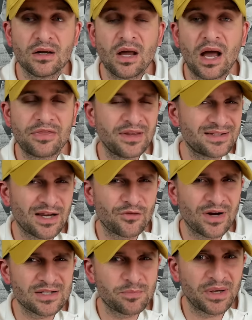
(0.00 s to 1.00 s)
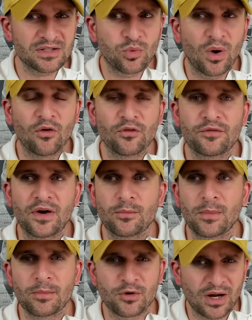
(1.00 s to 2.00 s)
I think Denver has pick 12, if I
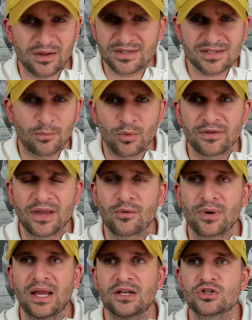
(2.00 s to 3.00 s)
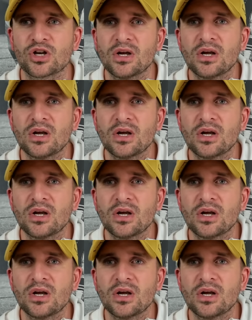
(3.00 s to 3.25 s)
remember correctly, somewhere in that range.